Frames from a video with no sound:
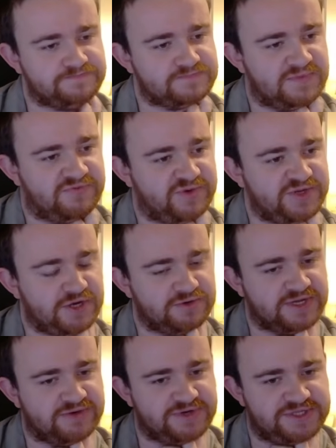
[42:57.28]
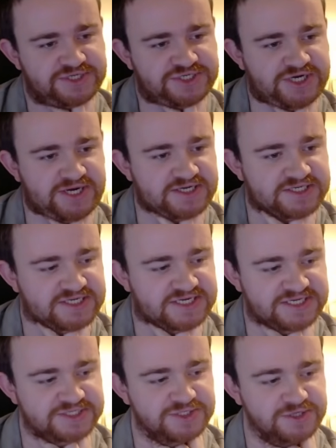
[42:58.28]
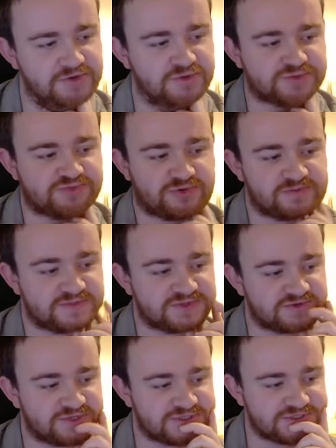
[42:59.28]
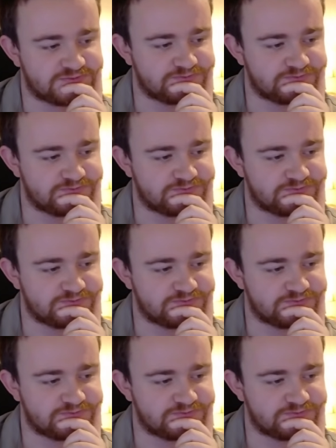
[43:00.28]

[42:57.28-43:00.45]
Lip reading: If we don't get rid of this Shanks, it is going to cause problems for us.